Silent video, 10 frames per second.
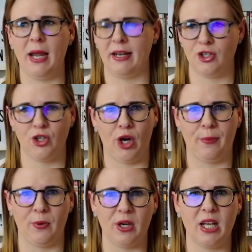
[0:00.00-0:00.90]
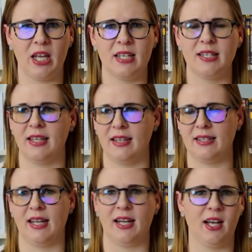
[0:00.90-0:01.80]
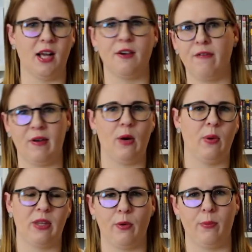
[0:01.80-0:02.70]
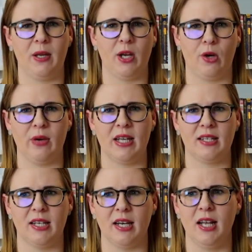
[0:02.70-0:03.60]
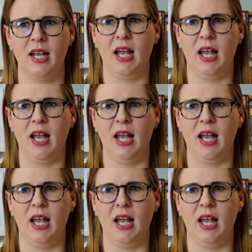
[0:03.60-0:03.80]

and shot Bernice in this like gunfight when they were being arrested.